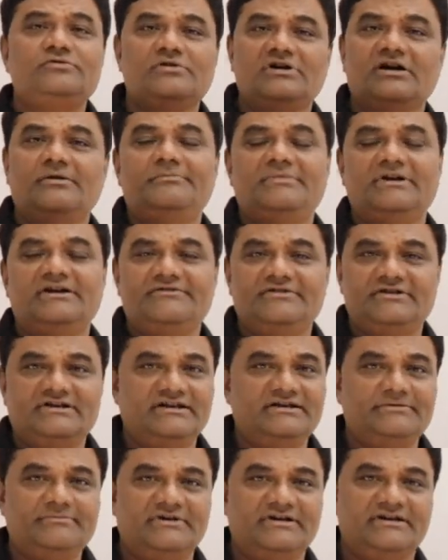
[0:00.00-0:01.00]
to compare with
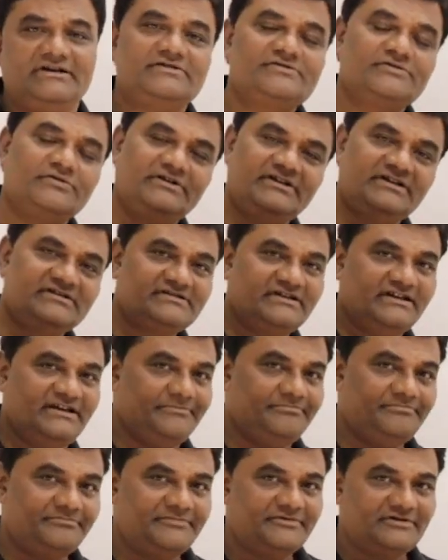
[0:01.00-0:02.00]
anybody. So it is
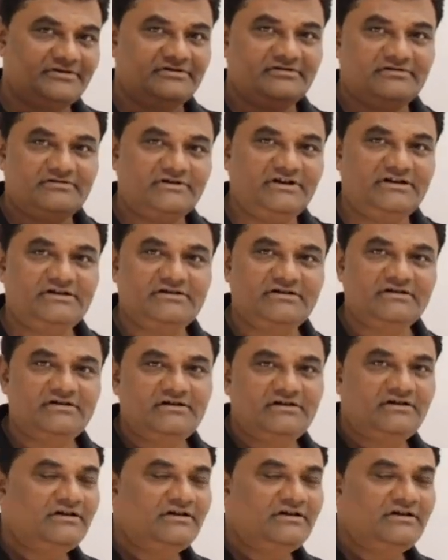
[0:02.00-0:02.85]
heap, right?